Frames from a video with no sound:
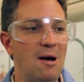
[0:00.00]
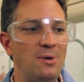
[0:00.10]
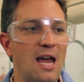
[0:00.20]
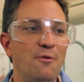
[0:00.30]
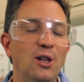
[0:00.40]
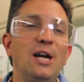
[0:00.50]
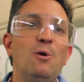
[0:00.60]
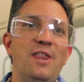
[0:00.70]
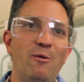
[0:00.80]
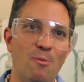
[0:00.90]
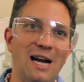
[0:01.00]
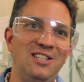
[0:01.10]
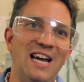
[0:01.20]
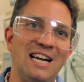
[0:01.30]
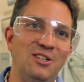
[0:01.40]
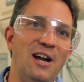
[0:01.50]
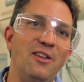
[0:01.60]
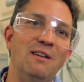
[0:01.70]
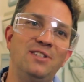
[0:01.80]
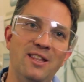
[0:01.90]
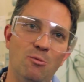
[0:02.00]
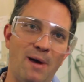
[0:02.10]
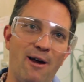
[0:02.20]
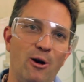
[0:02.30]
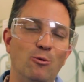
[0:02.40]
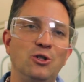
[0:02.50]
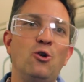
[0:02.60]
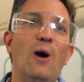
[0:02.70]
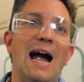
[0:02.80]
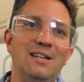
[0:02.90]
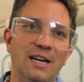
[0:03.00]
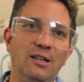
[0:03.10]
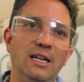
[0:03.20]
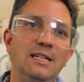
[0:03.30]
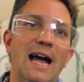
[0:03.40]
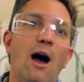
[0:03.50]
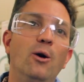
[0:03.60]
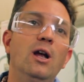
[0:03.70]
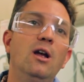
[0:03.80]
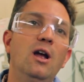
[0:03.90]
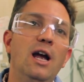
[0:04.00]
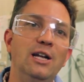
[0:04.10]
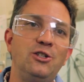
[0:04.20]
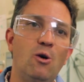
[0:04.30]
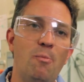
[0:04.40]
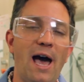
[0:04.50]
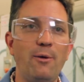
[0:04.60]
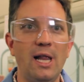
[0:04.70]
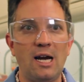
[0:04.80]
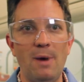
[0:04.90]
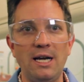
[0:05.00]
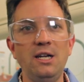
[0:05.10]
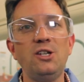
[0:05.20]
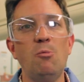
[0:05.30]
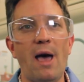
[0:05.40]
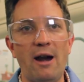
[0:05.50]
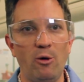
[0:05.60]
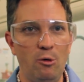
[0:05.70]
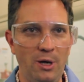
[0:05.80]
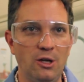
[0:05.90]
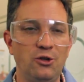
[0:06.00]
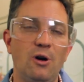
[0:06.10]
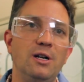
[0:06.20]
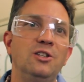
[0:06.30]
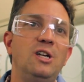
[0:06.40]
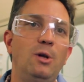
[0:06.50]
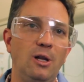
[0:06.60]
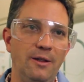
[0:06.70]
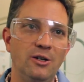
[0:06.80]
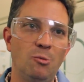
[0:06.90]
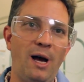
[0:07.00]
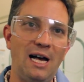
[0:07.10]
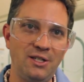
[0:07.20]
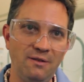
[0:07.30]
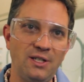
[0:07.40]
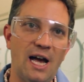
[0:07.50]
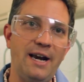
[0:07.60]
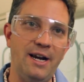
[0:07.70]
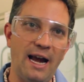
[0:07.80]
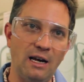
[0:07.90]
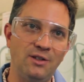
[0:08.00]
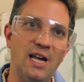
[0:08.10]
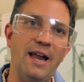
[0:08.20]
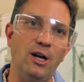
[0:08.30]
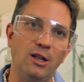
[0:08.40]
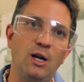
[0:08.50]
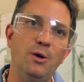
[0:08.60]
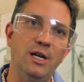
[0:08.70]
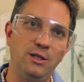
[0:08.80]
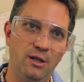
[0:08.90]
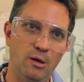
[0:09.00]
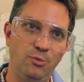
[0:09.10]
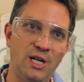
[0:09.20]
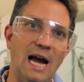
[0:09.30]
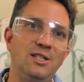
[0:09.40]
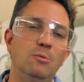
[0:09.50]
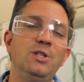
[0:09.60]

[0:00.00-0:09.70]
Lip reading: kind of the liquid that we might see accidentally if, say, the battery was cracked and leaked out. And so a battery like a magnesium battery would be constructed similarly. There's a positive side and negative side and a liquid that ties them